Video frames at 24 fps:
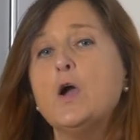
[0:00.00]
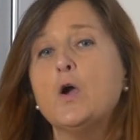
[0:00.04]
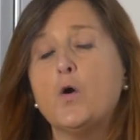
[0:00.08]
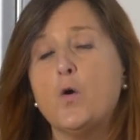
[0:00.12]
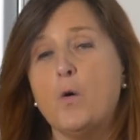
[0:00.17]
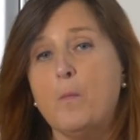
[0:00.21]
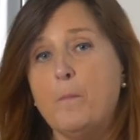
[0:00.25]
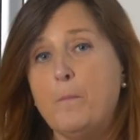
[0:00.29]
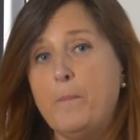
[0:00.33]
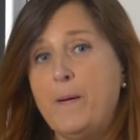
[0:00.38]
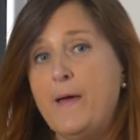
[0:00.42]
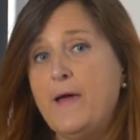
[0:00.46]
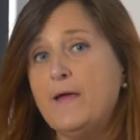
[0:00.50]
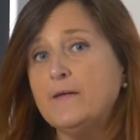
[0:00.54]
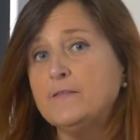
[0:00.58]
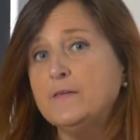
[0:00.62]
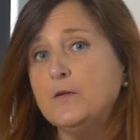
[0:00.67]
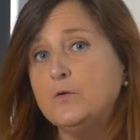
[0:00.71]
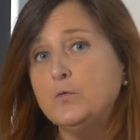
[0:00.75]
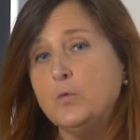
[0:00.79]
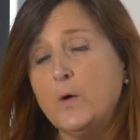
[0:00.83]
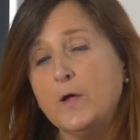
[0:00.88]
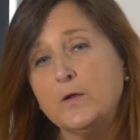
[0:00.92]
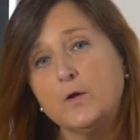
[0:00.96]
compared
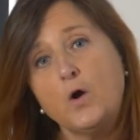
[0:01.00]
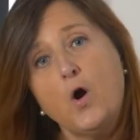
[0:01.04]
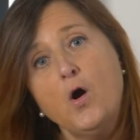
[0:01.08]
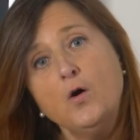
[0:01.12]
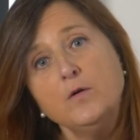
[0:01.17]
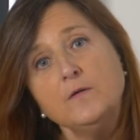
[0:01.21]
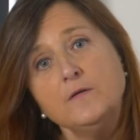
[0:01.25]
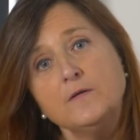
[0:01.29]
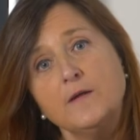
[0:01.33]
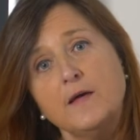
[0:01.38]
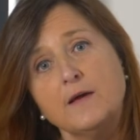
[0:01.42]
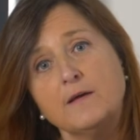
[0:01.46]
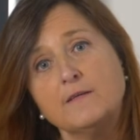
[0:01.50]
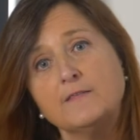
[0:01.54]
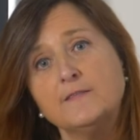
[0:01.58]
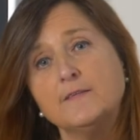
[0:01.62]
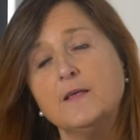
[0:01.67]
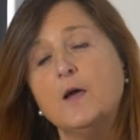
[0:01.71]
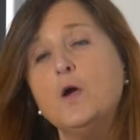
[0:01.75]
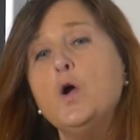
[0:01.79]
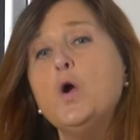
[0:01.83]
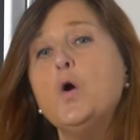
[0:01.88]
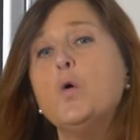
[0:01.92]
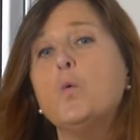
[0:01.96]
to a context
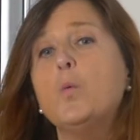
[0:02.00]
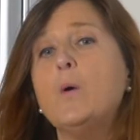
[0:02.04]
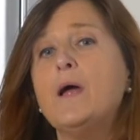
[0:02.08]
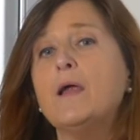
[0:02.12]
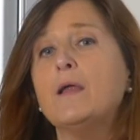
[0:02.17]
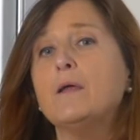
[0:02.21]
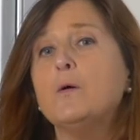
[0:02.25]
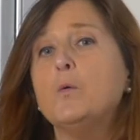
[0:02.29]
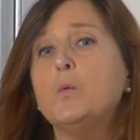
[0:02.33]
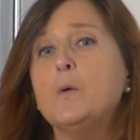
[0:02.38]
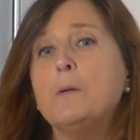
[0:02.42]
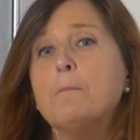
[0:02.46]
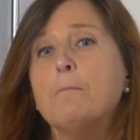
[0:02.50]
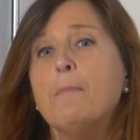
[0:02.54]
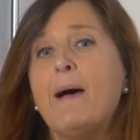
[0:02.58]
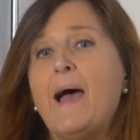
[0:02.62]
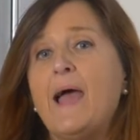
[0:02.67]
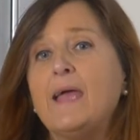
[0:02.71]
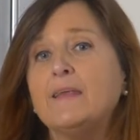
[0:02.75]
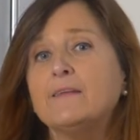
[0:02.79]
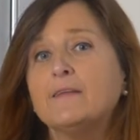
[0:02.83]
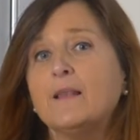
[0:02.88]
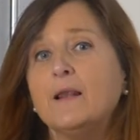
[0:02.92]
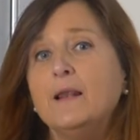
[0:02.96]
where we
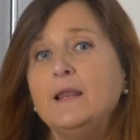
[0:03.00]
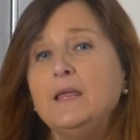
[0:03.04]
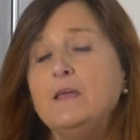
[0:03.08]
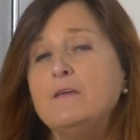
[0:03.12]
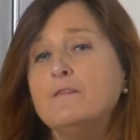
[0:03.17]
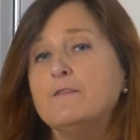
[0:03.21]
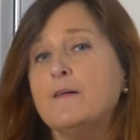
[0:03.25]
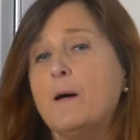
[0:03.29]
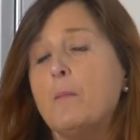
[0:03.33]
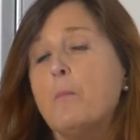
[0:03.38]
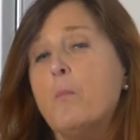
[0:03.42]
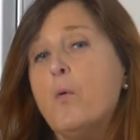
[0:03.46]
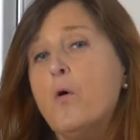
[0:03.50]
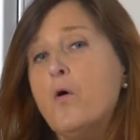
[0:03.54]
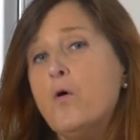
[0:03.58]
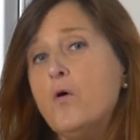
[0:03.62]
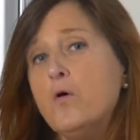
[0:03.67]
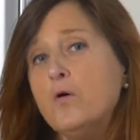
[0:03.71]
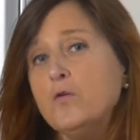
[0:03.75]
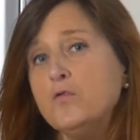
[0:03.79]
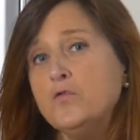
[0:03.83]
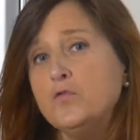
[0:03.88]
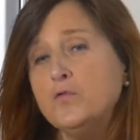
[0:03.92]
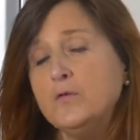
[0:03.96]
might leave a
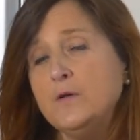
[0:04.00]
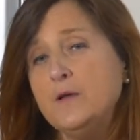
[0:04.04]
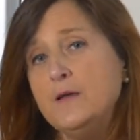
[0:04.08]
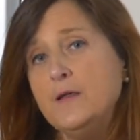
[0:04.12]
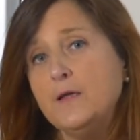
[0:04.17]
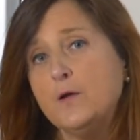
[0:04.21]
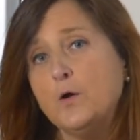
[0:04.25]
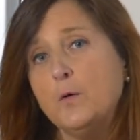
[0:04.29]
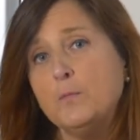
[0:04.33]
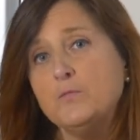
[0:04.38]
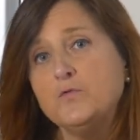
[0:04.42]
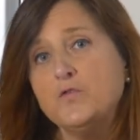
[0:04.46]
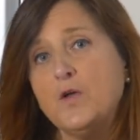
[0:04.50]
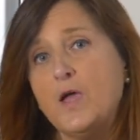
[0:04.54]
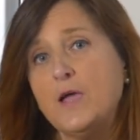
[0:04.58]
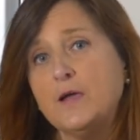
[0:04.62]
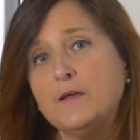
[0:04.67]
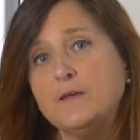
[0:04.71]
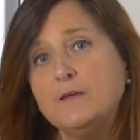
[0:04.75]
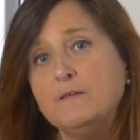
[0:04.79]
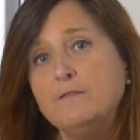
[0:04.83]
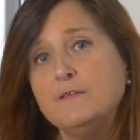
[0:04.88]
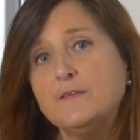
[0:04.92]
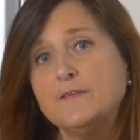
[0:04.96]
more generic
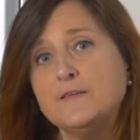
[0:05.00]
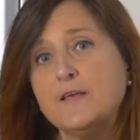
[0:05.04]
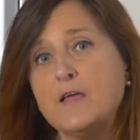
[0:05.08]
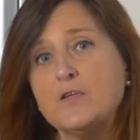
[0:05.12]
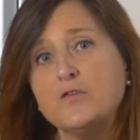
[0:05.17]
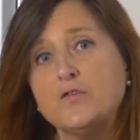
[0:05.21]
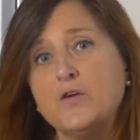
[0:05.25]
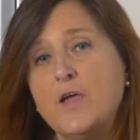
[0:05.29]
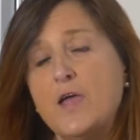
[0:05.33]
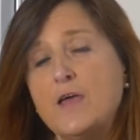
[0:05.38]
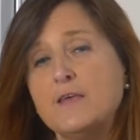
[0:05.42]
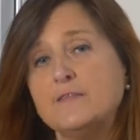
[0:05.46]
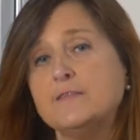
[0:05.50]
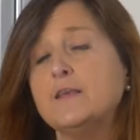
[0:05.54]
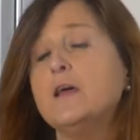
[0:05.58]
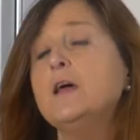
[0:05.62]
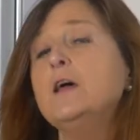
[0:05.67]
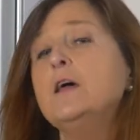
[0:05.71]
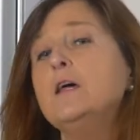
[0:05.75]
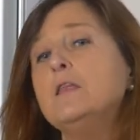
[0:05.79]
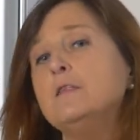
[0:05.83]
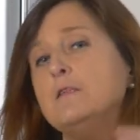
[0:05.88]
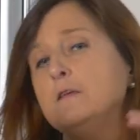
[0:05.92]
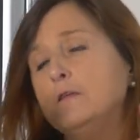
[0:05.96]
objective such as
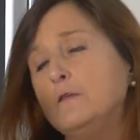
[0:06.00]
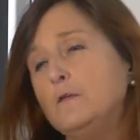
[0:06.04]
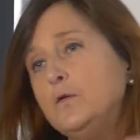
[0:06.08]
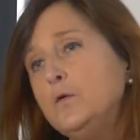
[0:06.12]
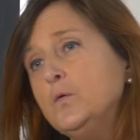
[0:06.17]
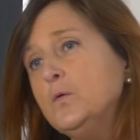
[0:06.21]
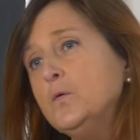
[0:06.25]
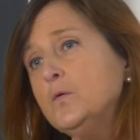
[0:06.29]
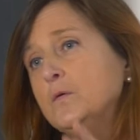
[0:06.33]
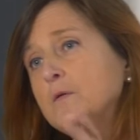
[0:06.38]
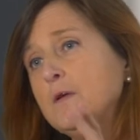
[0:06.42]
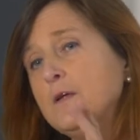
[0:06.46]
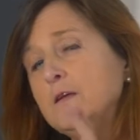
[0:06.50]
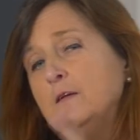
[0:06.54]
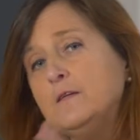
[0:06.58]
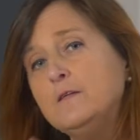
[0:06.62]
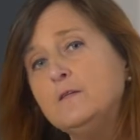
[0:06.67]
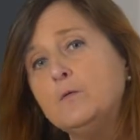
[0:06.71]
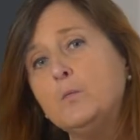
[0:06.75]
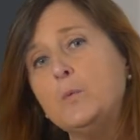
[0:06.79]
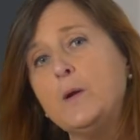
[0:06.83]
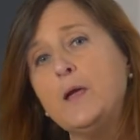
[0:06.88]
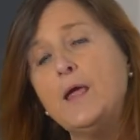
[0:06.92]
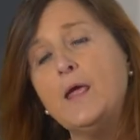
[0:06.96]
the
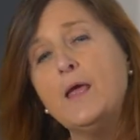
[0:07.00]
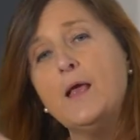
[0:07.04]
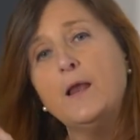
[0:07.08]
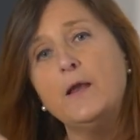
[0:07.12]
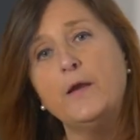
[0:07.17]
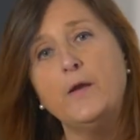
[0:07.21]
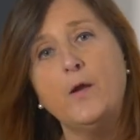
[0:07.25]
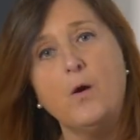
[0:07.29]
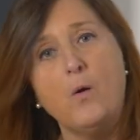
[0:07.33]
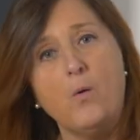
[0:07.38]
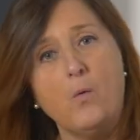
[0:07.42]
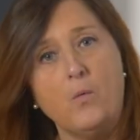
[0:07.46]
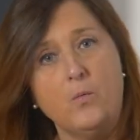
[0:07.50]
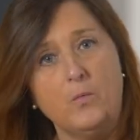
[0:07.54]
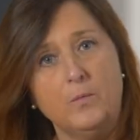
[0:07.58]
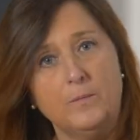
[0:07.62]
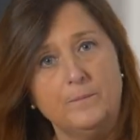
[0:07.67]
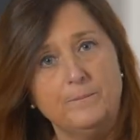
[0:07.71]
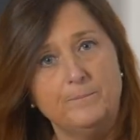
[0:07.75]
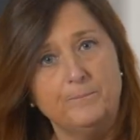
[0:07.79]
student will know.